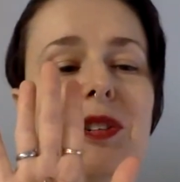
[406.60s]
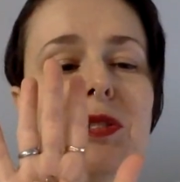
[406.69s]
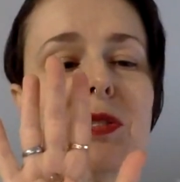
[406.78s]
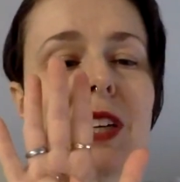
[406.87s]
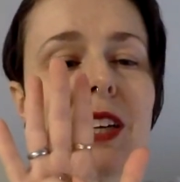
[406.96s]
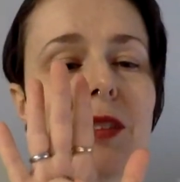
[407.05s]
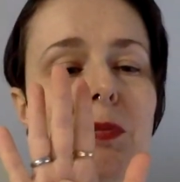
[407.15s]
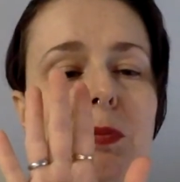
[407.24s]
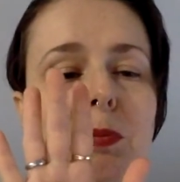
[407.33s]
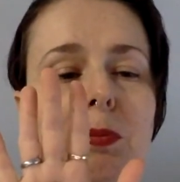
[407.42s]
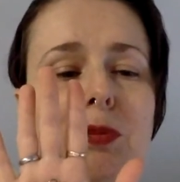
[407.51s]
Like a
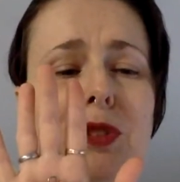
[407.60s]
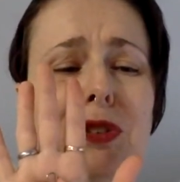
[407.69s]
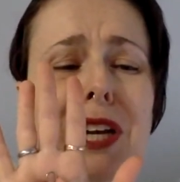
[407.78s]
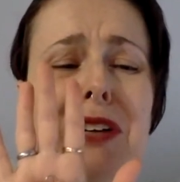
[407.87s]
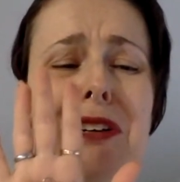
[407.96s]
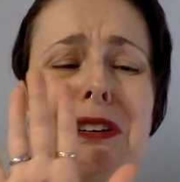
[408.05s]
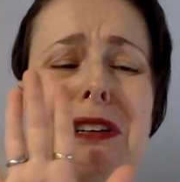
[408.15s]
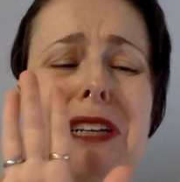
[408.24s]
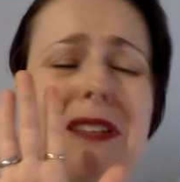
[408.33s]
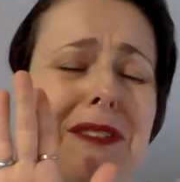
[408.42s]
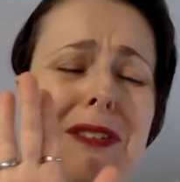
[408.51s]
straighter.
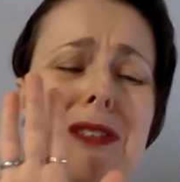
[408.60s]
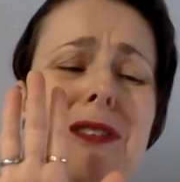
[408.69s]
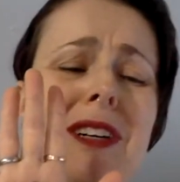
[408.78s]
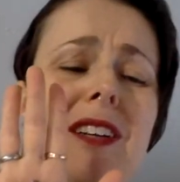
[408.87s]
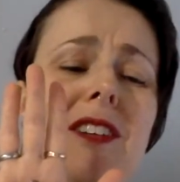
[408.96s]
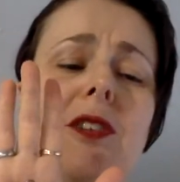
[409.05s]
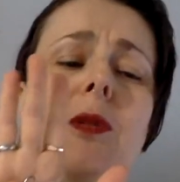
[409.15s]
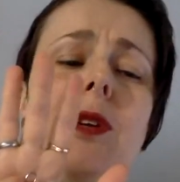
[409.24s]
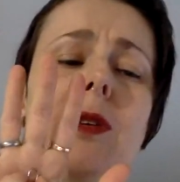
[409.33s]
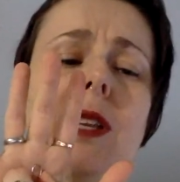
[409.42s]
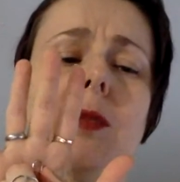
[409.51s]
I don't know. I don't know.
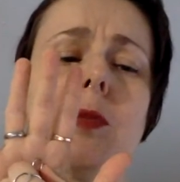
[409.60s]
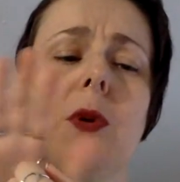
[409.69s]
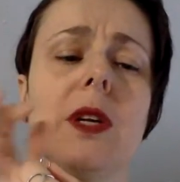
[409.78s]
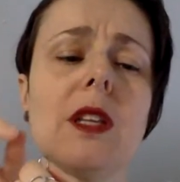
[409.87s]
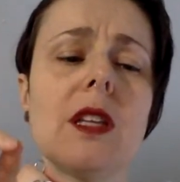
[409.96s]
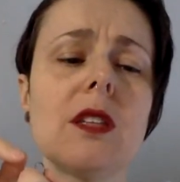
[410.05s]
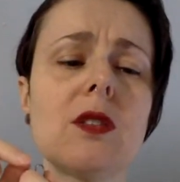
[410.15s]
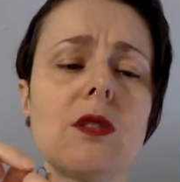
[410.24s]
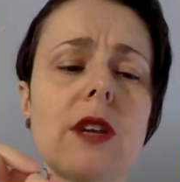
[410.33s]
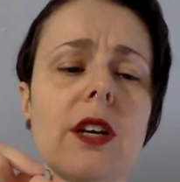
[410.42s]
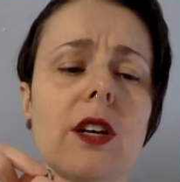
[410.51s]
You get the point. It's
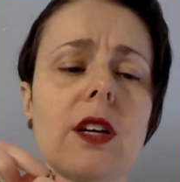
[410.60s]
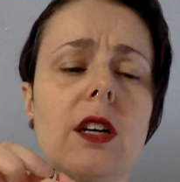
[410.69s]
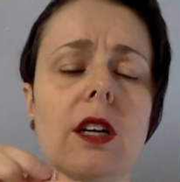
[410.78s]
straighter.